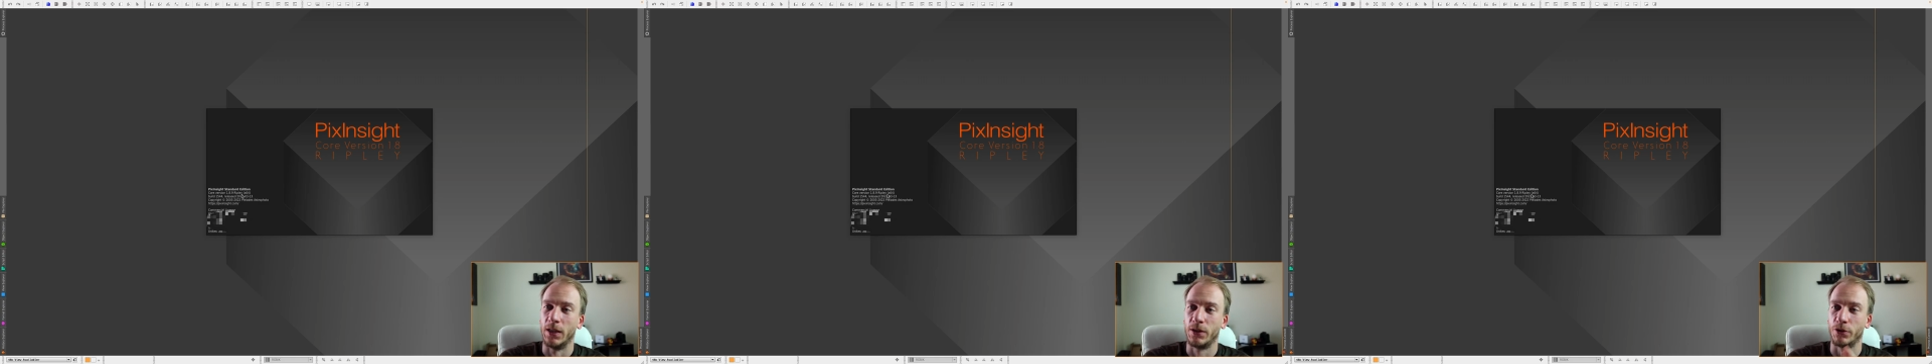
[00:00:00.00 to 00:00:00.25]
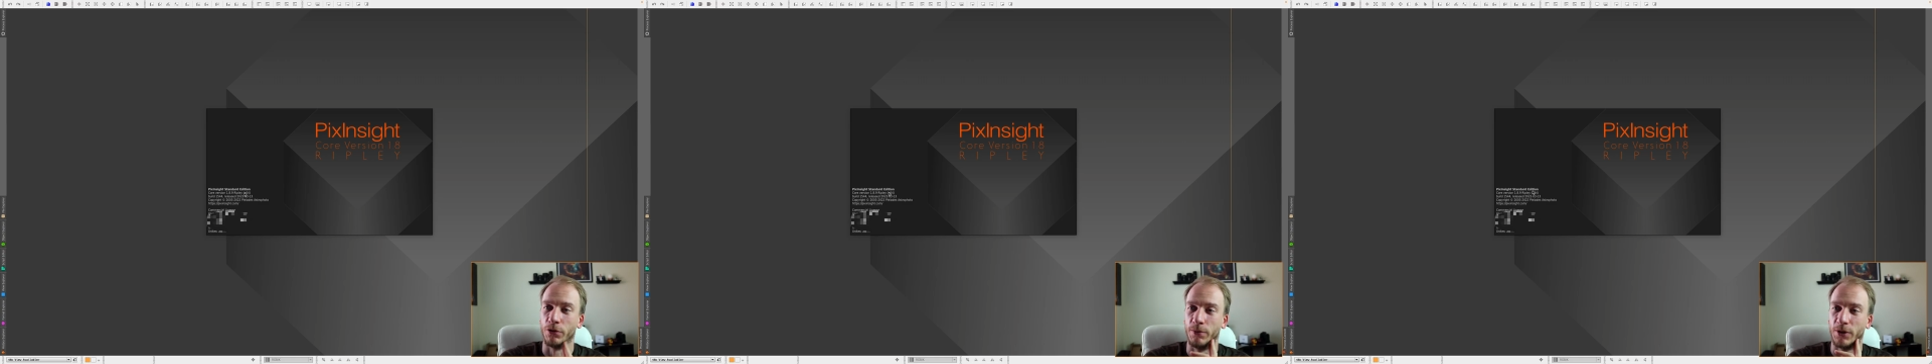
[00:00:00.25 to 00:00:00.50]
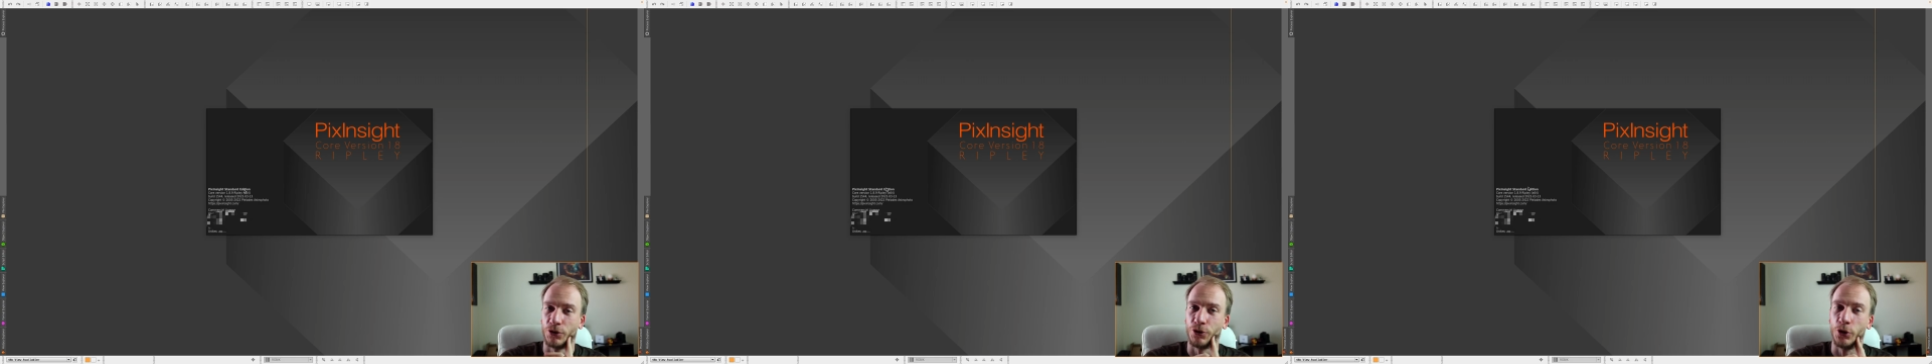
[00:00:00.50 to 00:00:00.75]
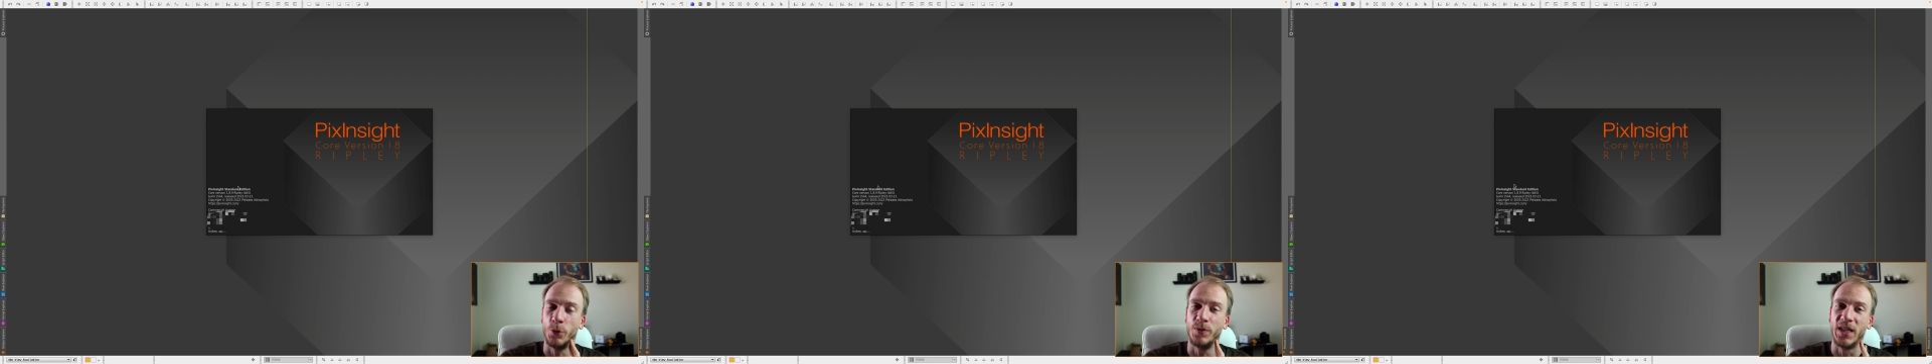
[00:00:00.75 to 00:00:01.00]
So make sure
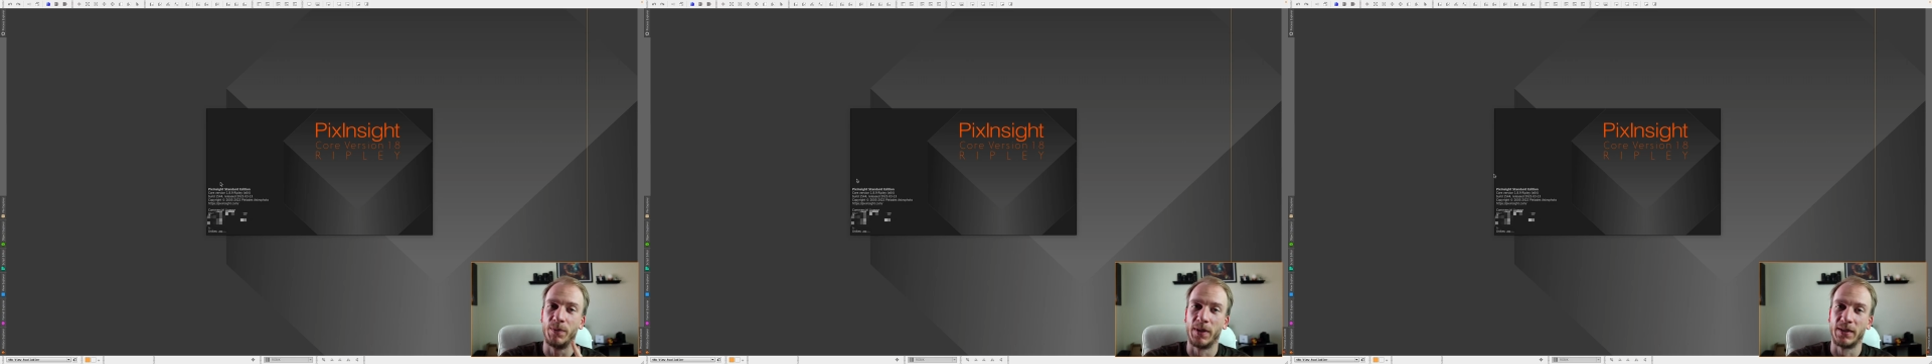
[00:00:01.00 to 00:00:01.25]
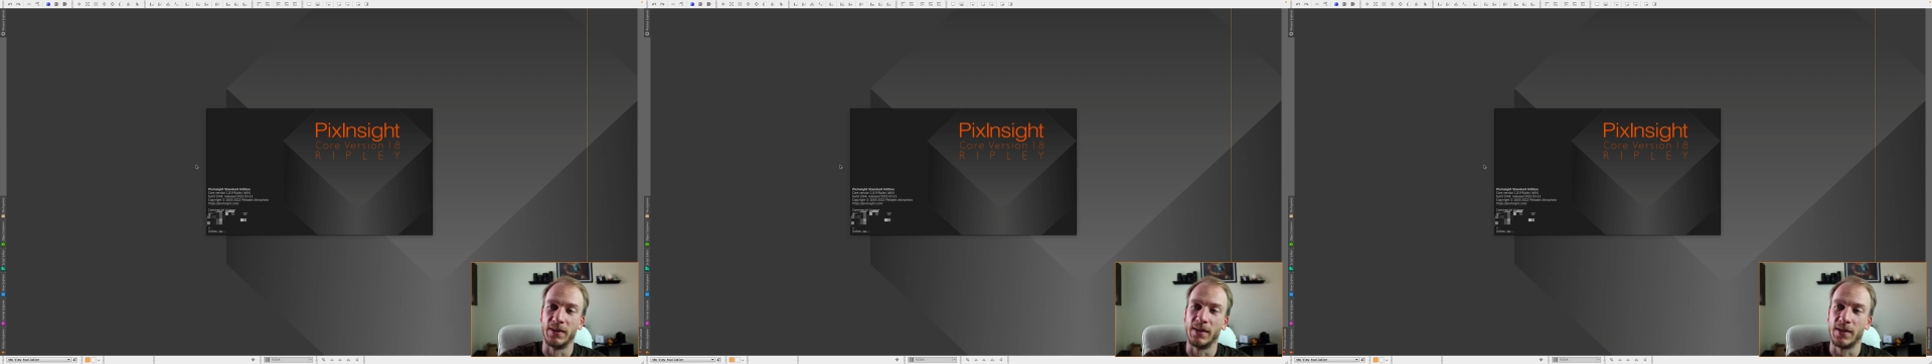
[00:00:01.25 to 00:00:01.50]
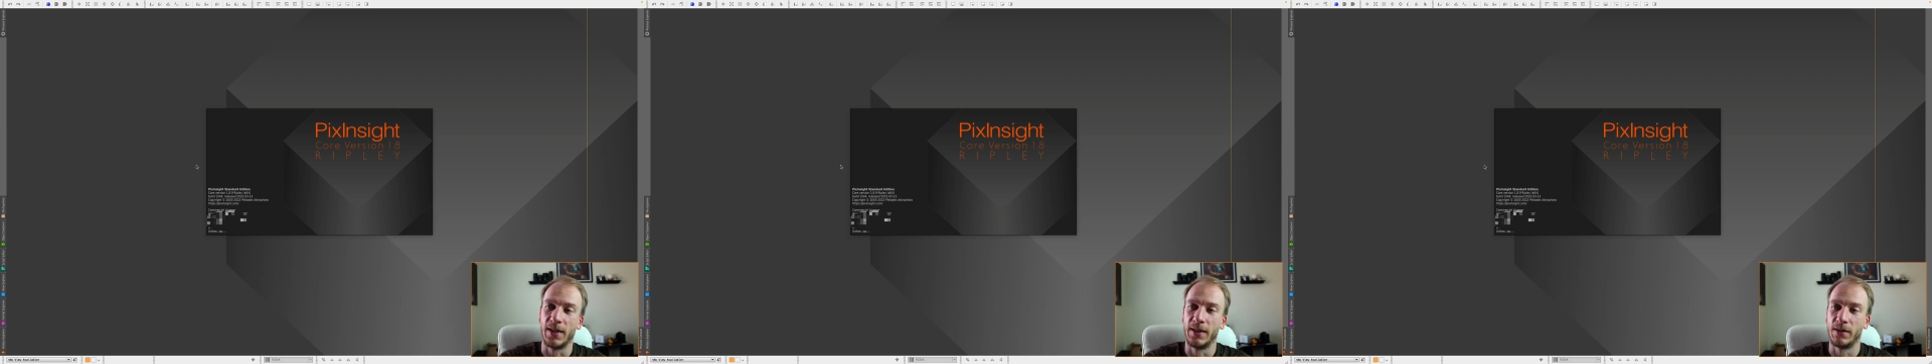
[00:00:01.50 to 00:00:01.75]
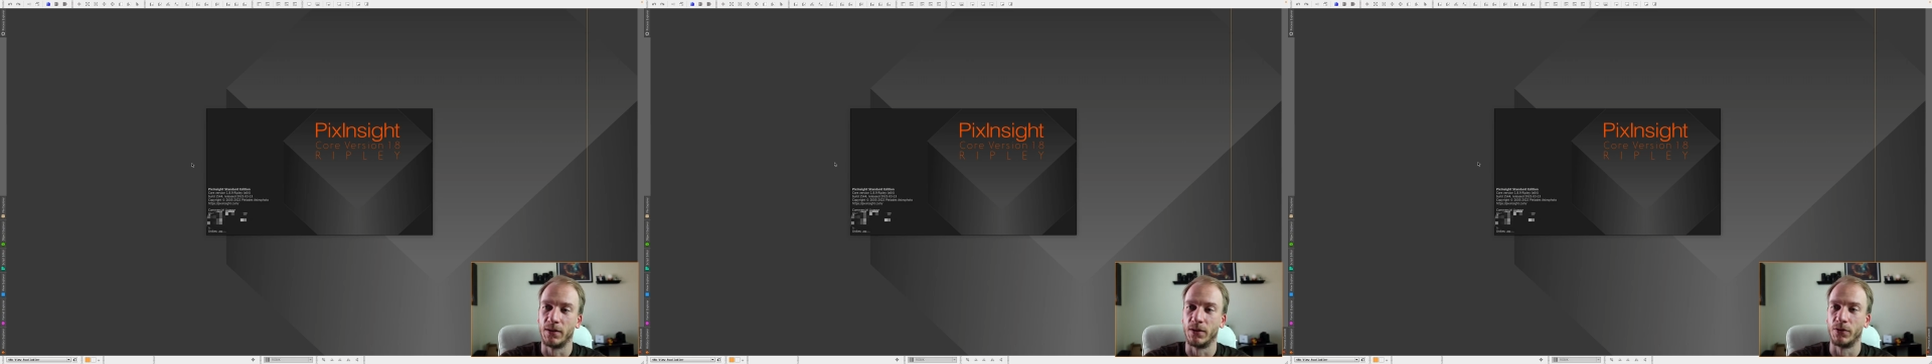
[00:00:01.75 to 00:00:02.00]
you update
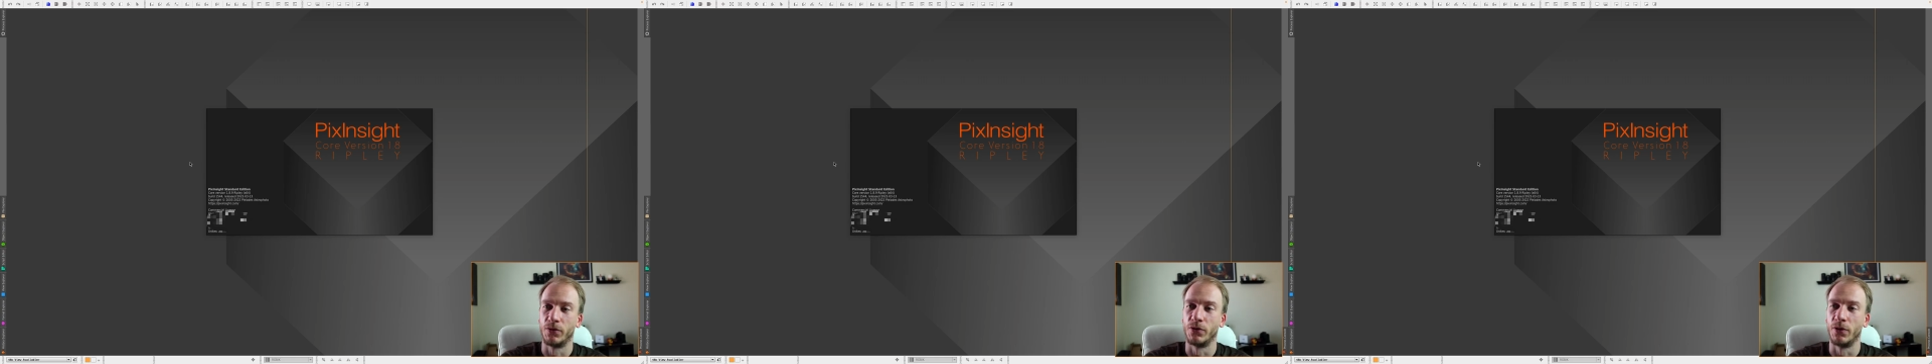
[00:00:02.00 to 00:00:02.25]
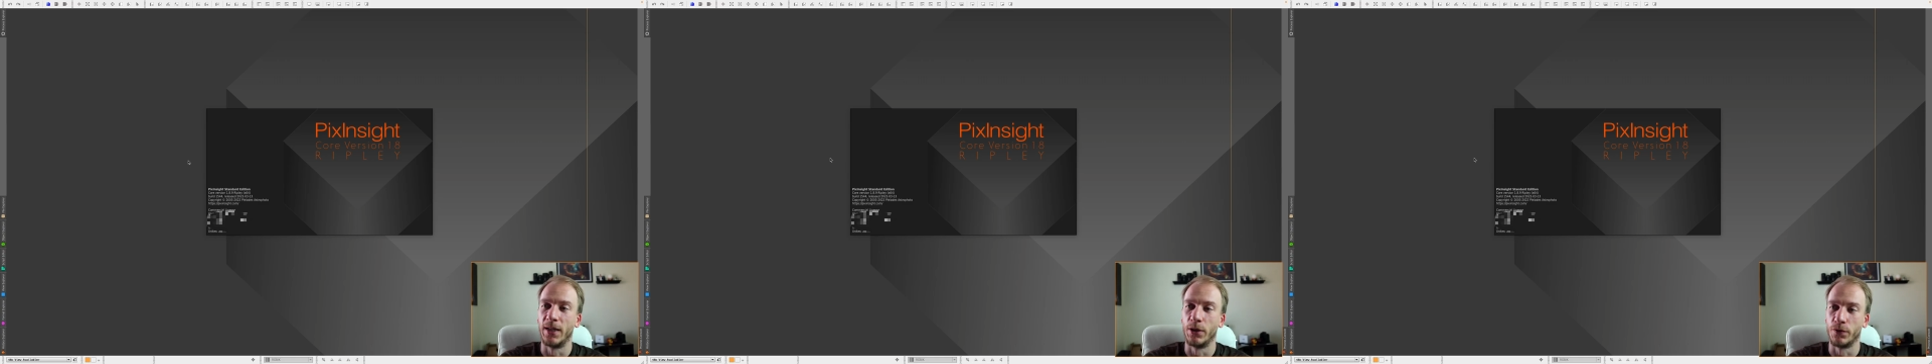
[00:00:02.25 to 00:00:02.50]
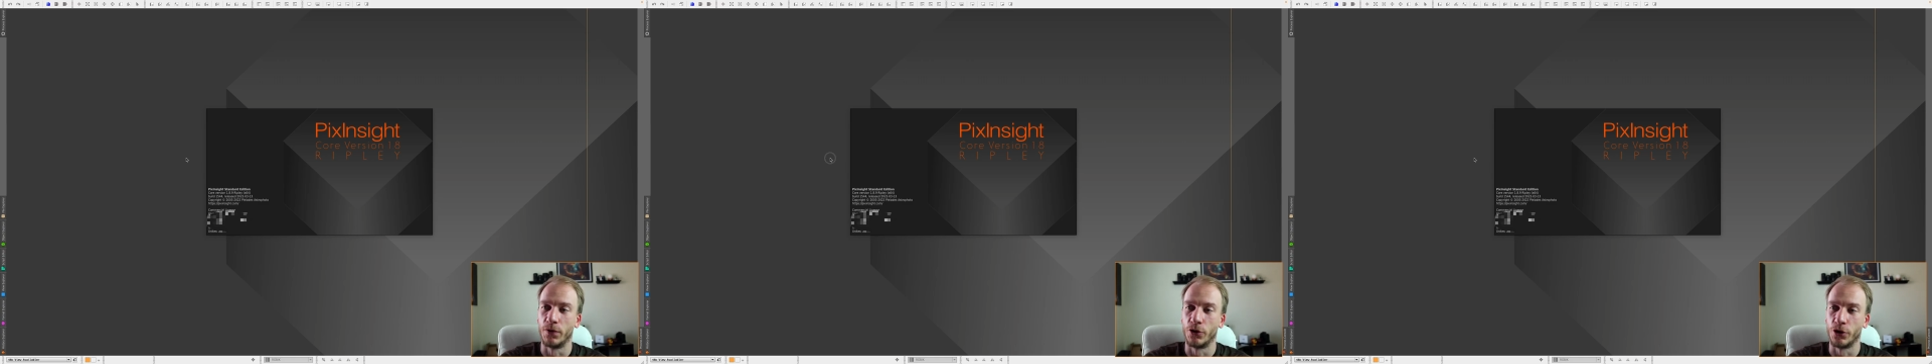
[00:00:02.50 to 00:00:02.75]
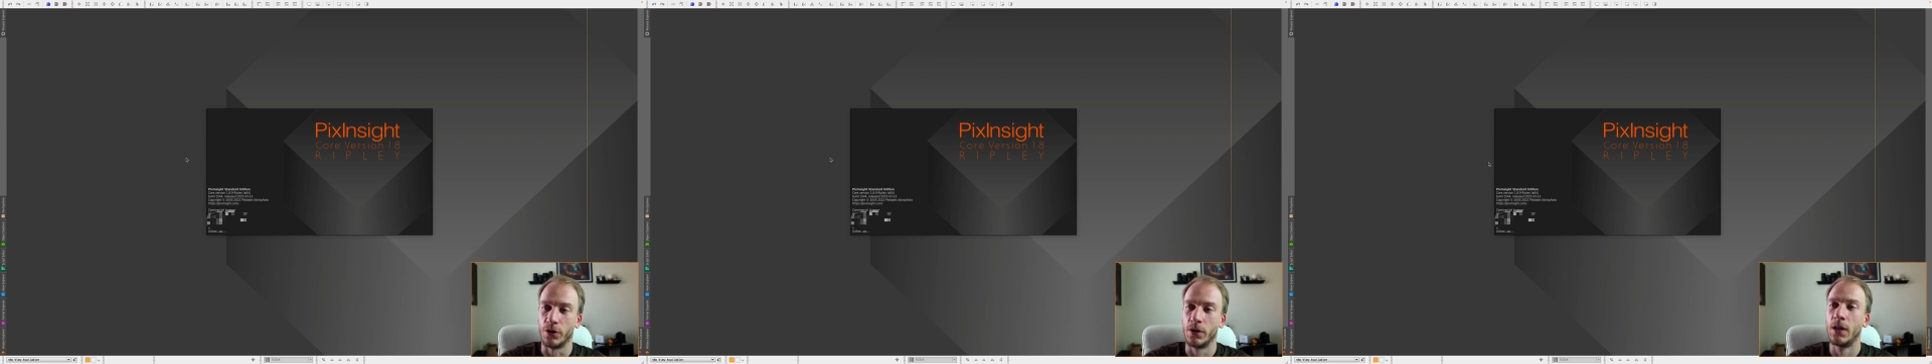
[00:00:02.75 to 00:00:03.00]
PixInsight uh, to the latest
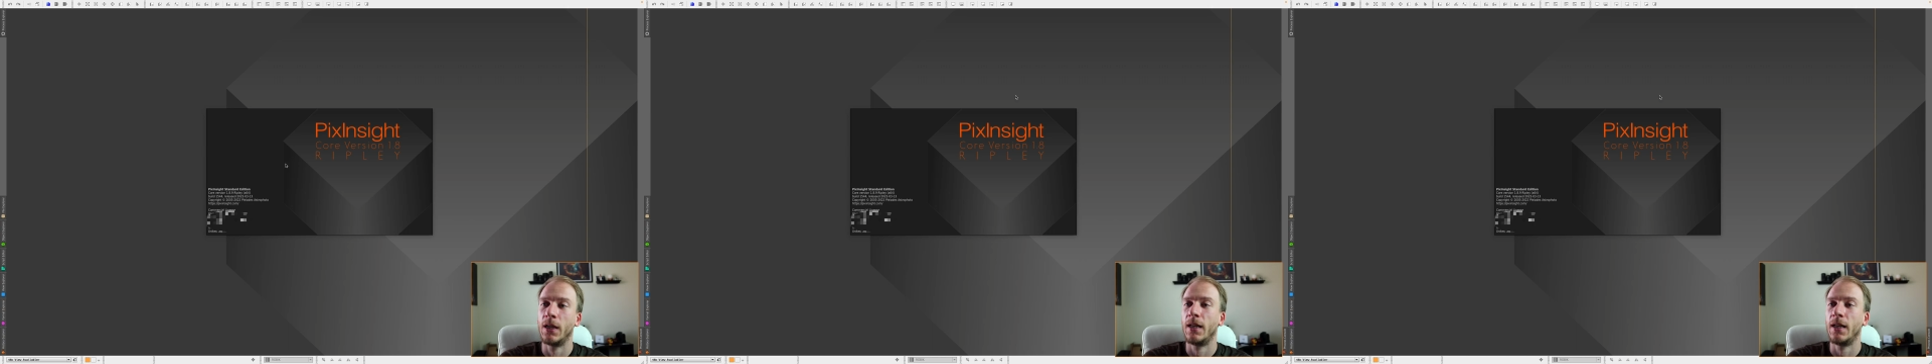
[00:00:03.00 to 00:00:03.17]
version.